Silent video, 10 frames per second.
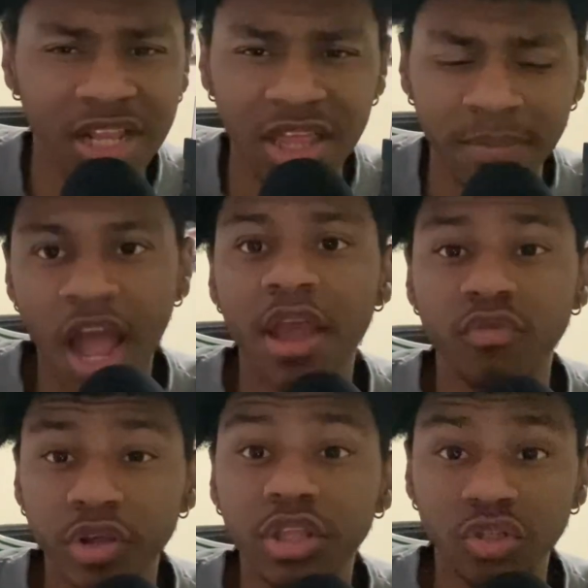clip, I
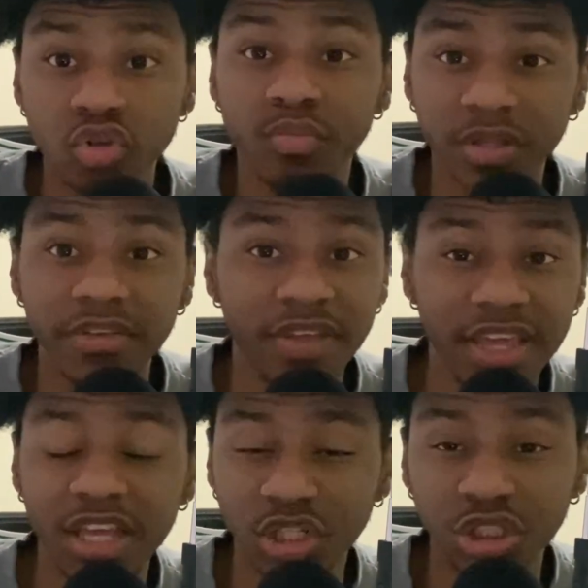really do believe that
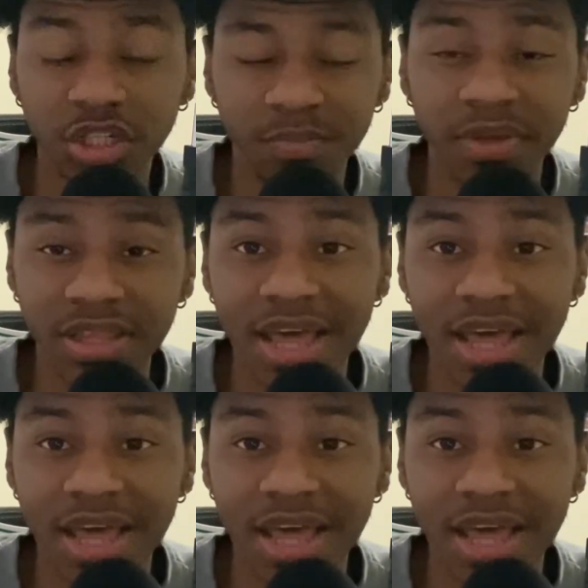he should be